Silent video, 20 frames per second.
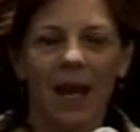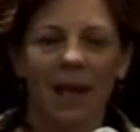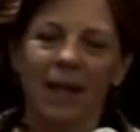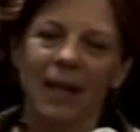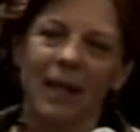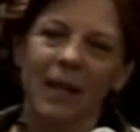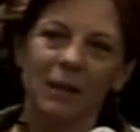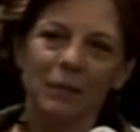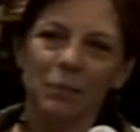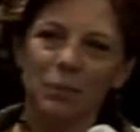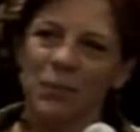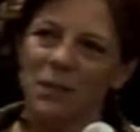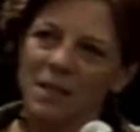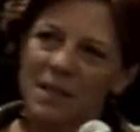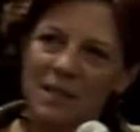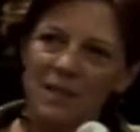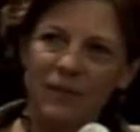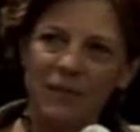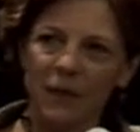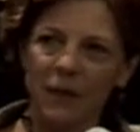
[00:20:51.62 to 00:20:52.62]
it's
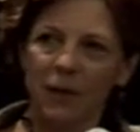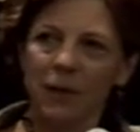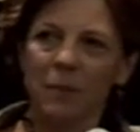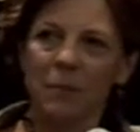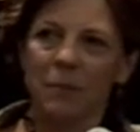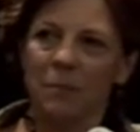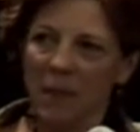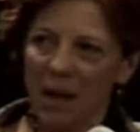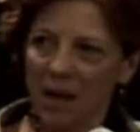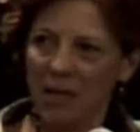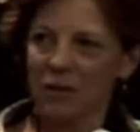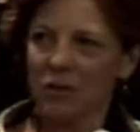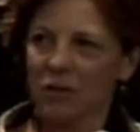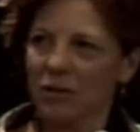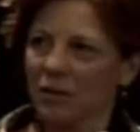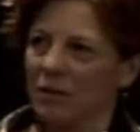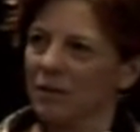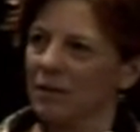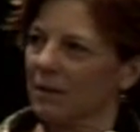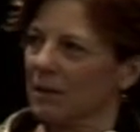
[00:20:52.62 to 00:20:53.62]
this very
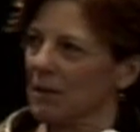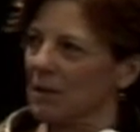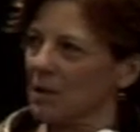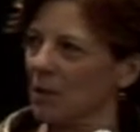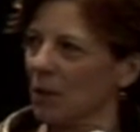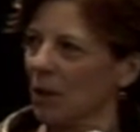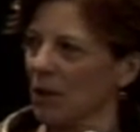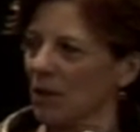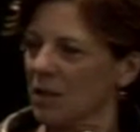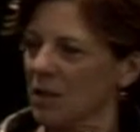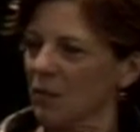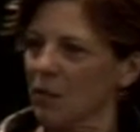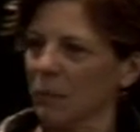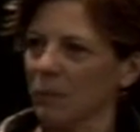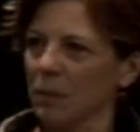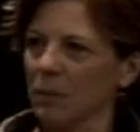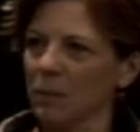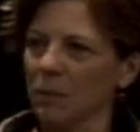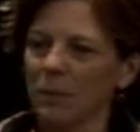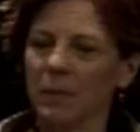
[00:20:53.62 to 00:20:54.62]
magical experience for
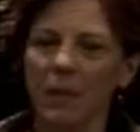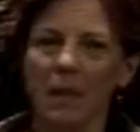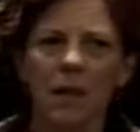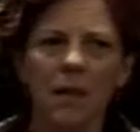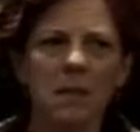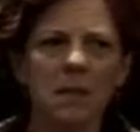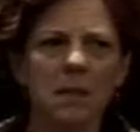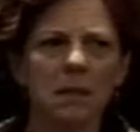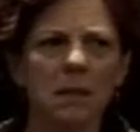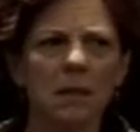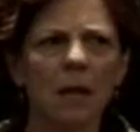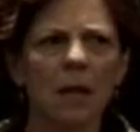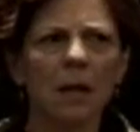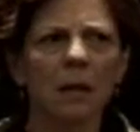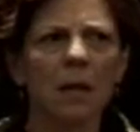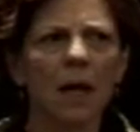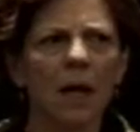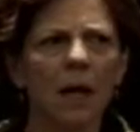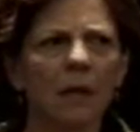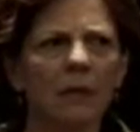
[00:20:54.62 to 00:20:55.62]
people, because there, a
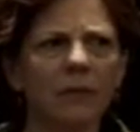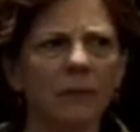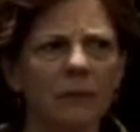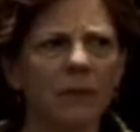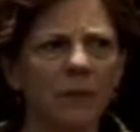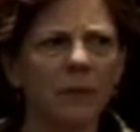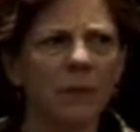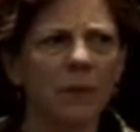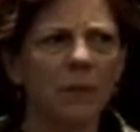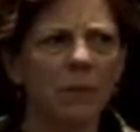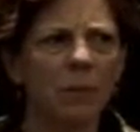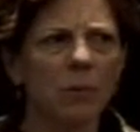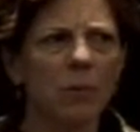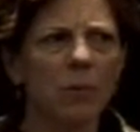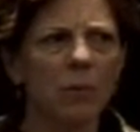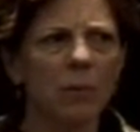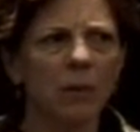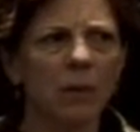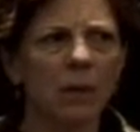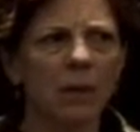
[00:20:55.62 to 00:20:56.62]
lot of people who
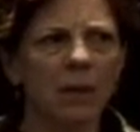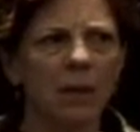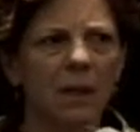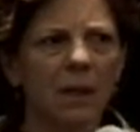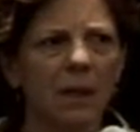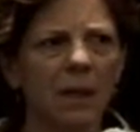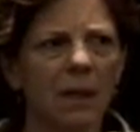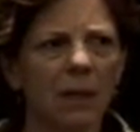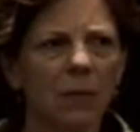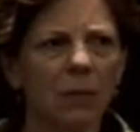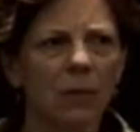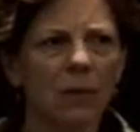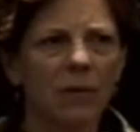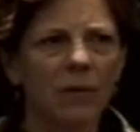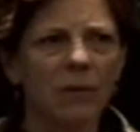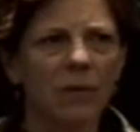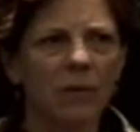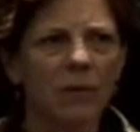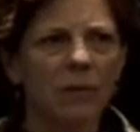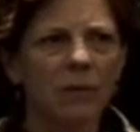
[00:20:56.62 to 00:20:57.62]
work with
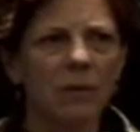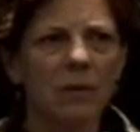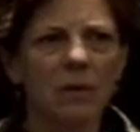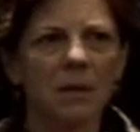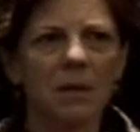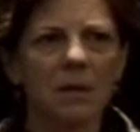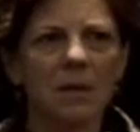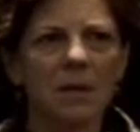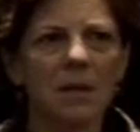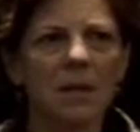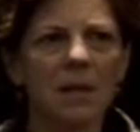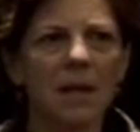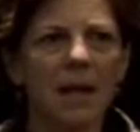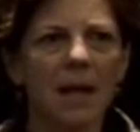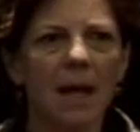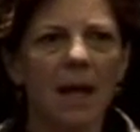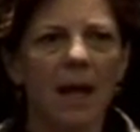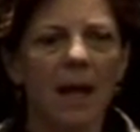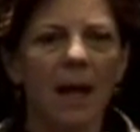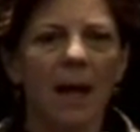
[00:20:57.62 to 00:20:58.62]
food
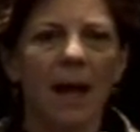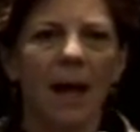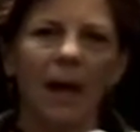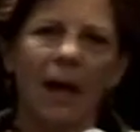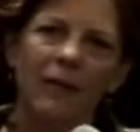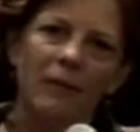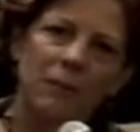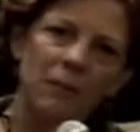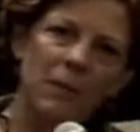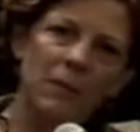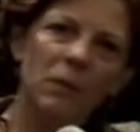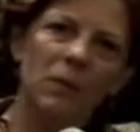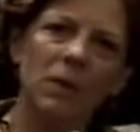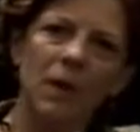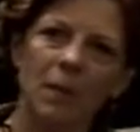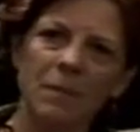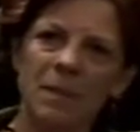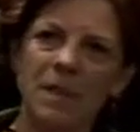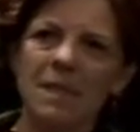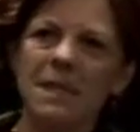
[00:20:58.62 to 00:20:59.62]
have people
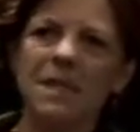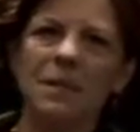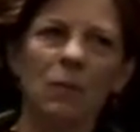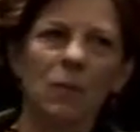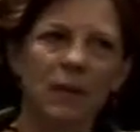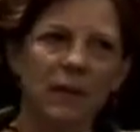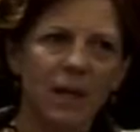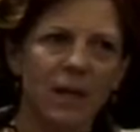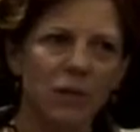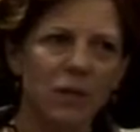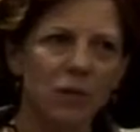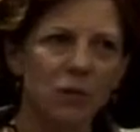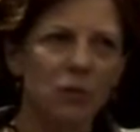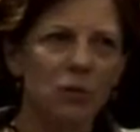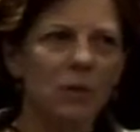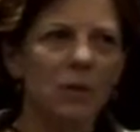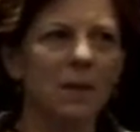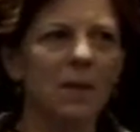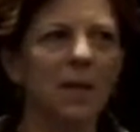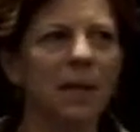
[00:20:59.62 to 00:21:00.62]
come to see what they do,
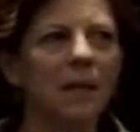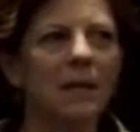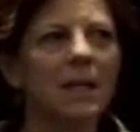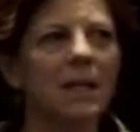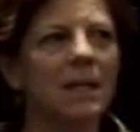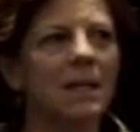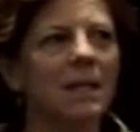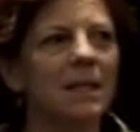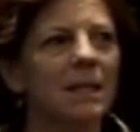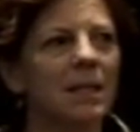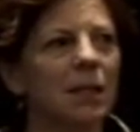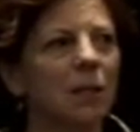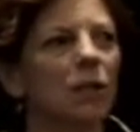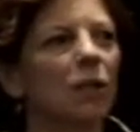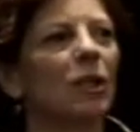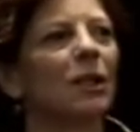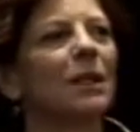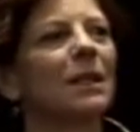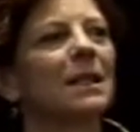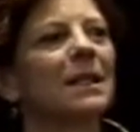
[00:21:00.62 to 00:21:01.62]
but not
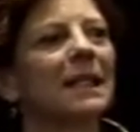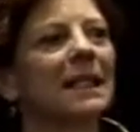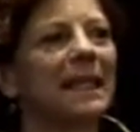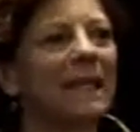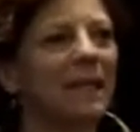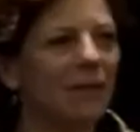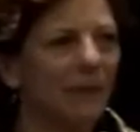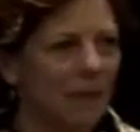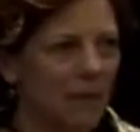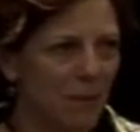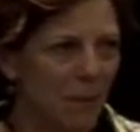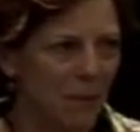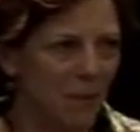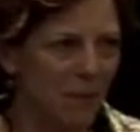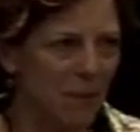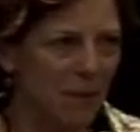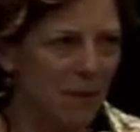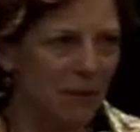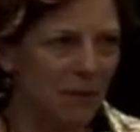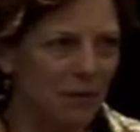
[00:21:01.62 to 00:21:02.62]
necessarily to give them a
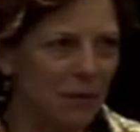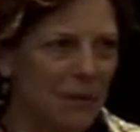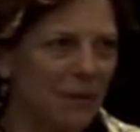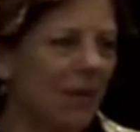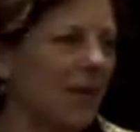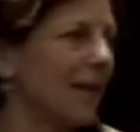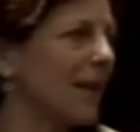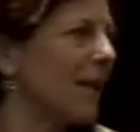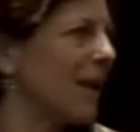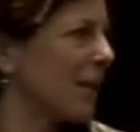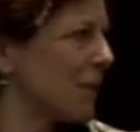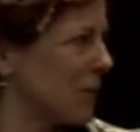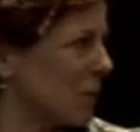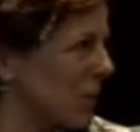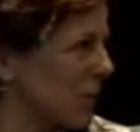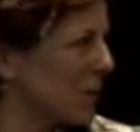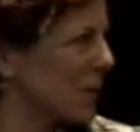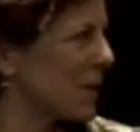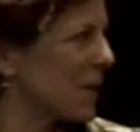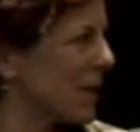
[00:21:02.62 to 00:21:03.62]
meal, and that we
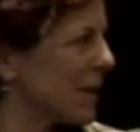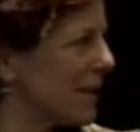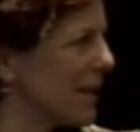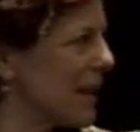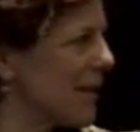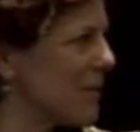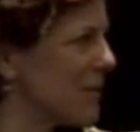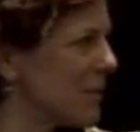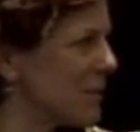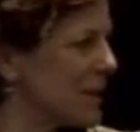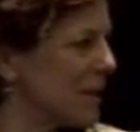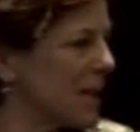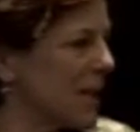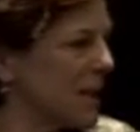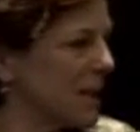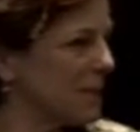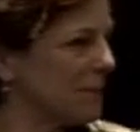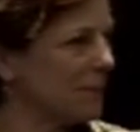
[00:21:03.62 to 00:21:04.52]
really love doing that.